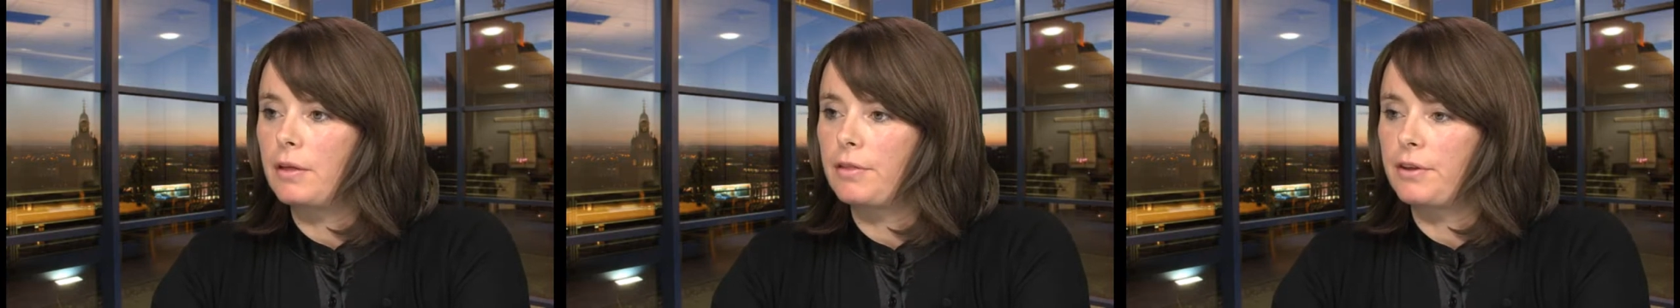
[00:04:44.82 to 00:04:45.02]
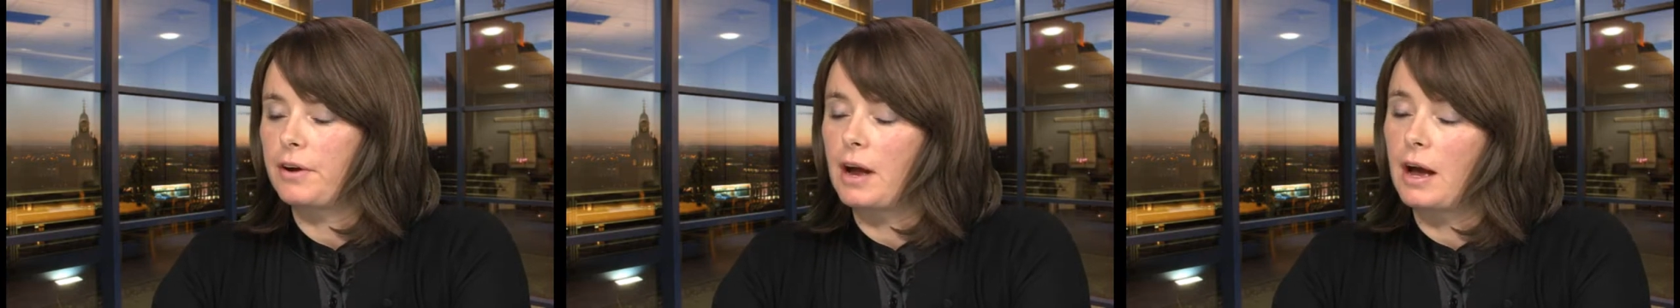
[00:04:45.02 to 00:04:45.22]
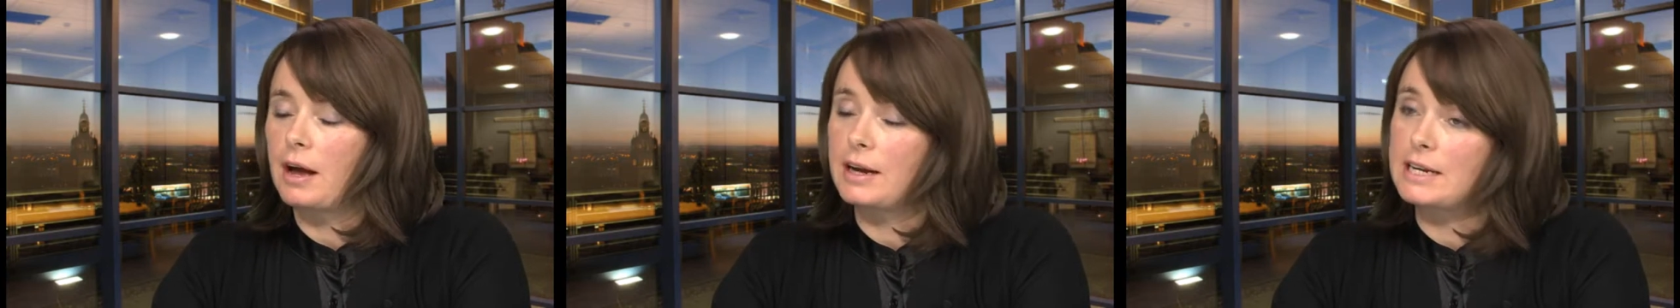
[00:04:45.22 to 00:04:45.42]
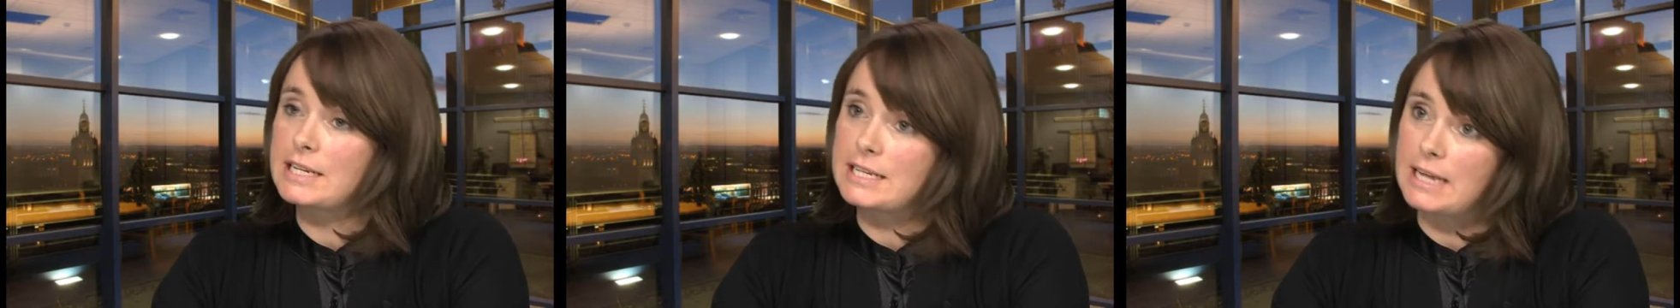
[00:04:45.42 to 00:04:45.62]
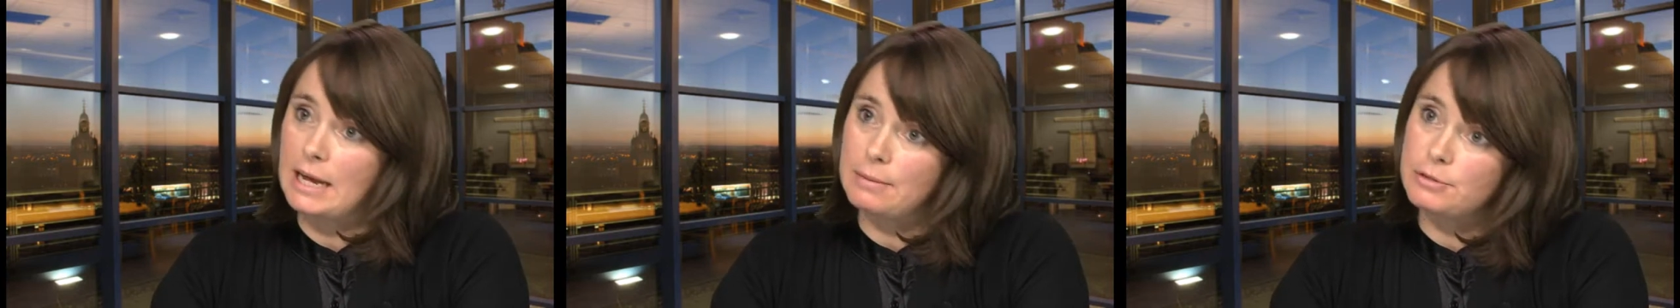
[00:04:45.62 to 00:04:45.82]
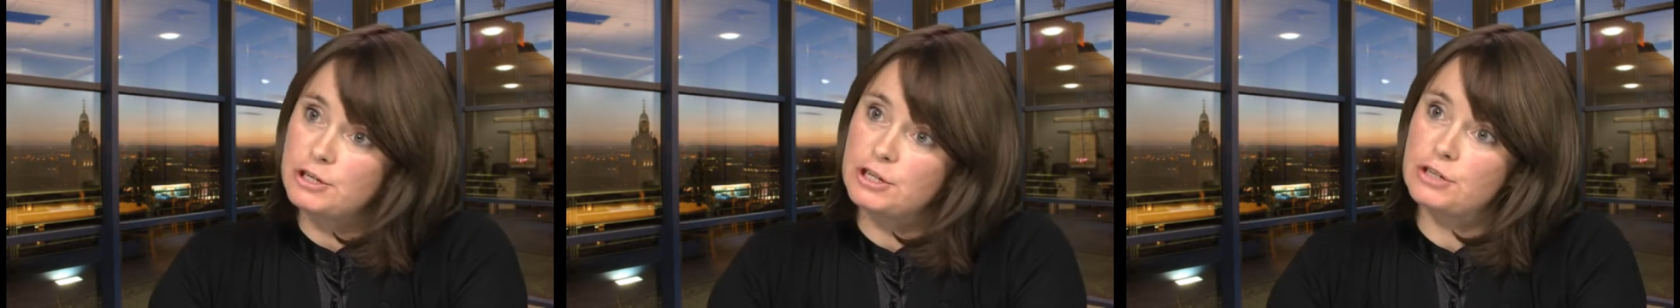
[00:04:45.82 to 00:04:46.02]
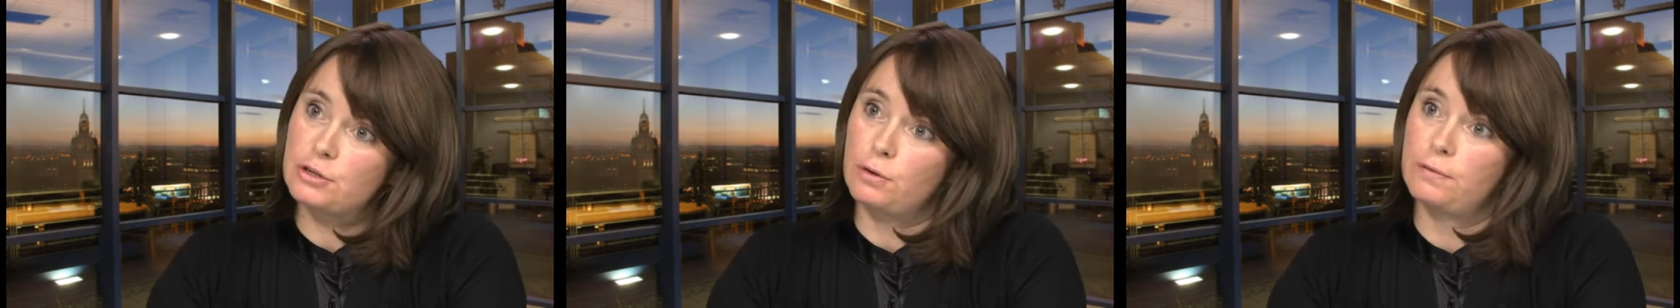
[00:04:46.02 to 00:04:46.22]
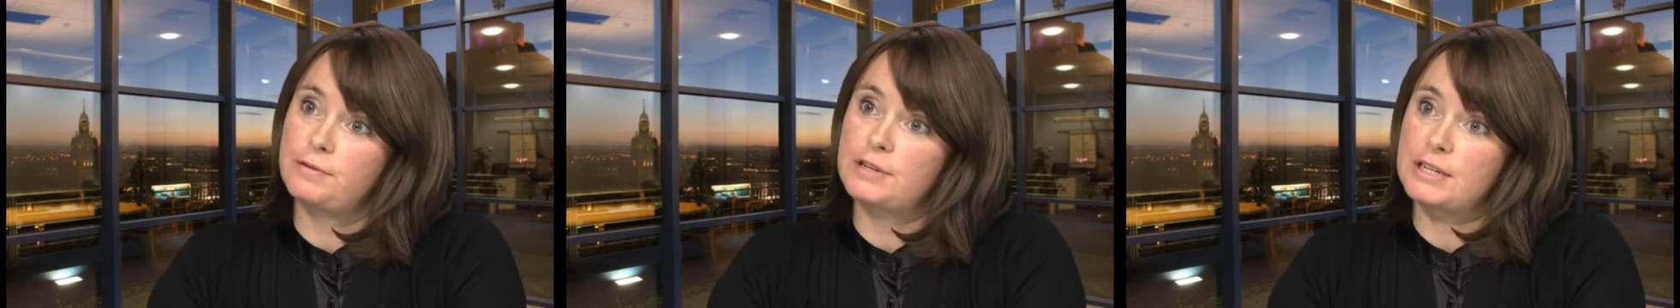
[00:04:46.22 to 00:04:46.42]
There are exceptions,
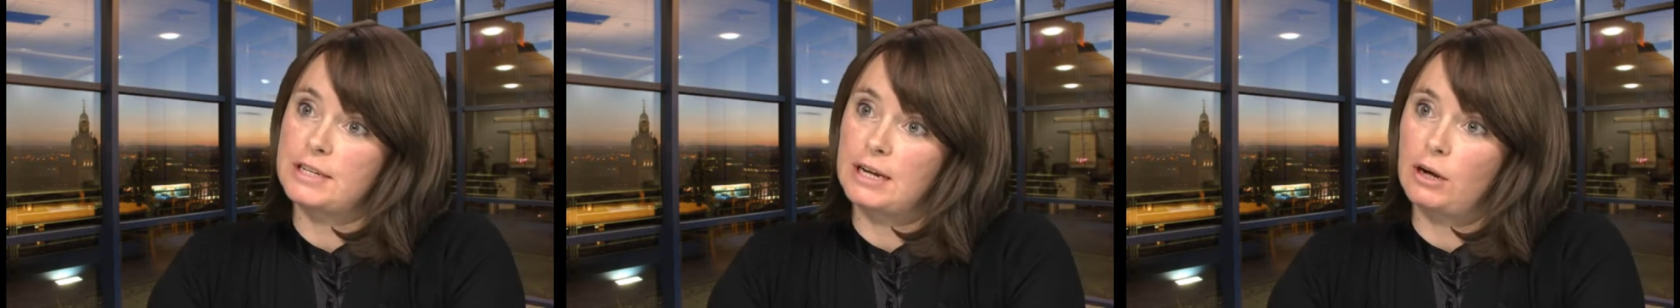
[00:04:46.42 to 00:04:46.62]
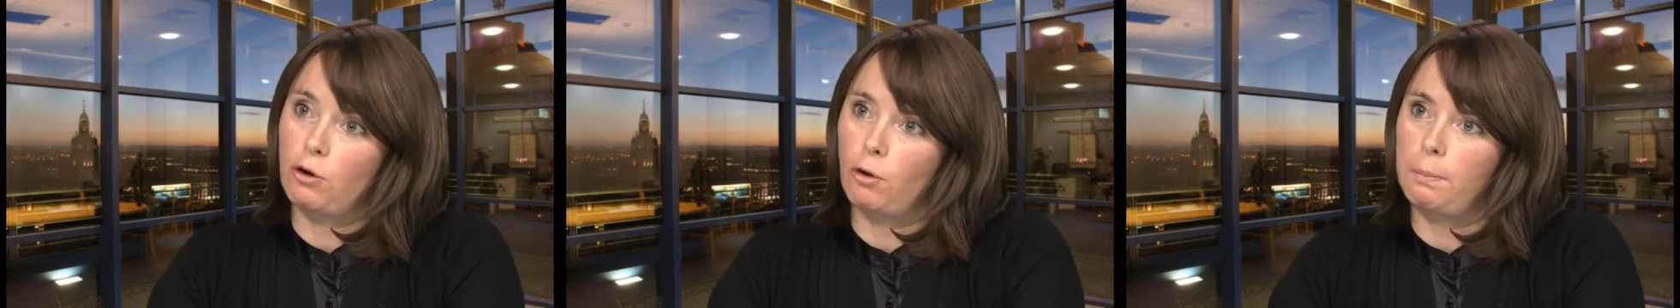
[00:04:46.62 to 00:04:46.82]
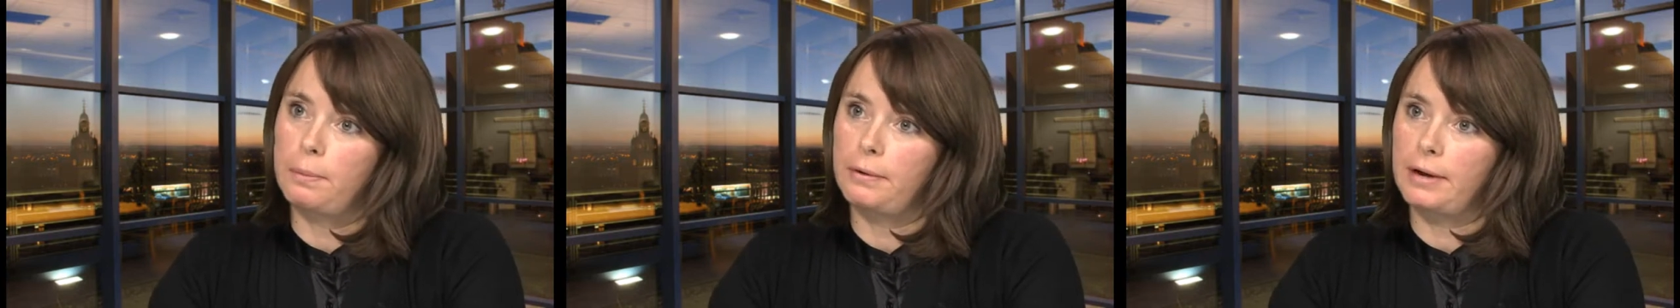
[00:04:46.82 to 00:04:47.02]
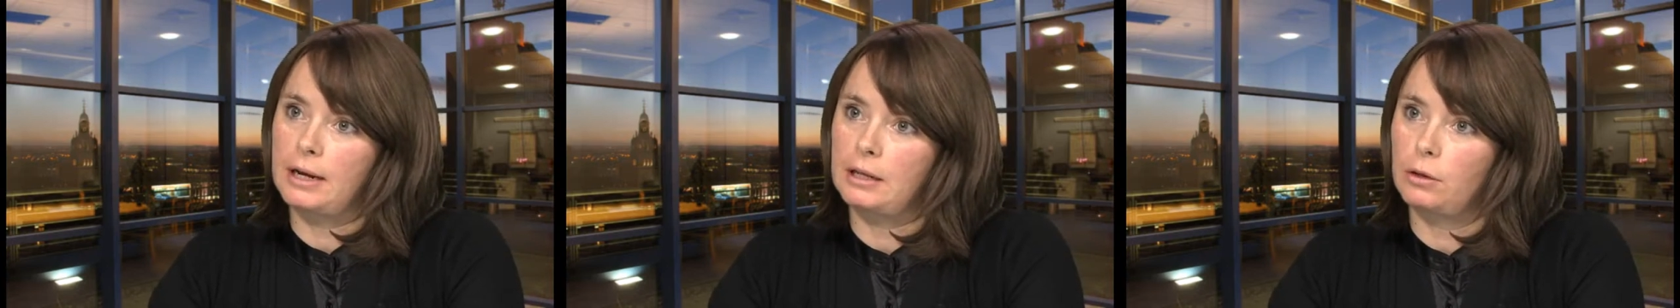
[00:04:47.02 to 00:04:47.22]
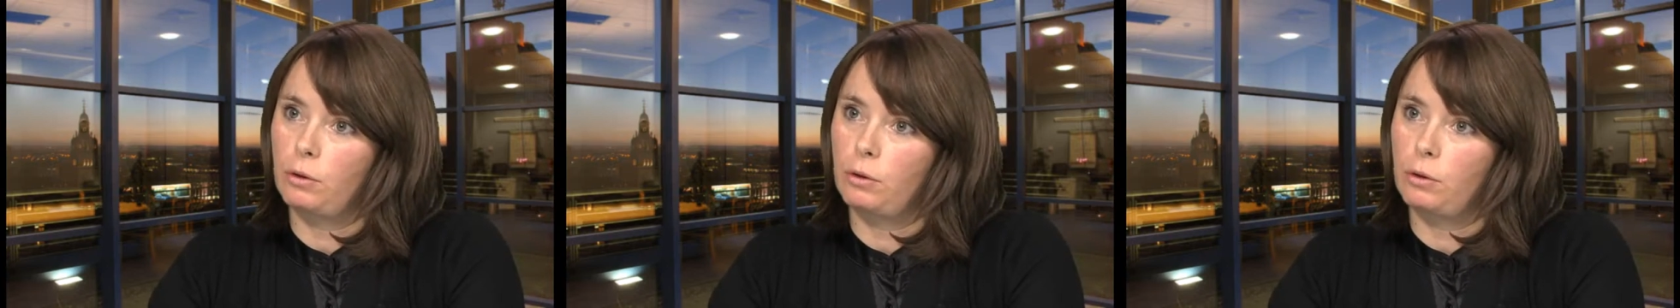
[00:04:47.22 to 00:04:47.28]
obviously, in copyright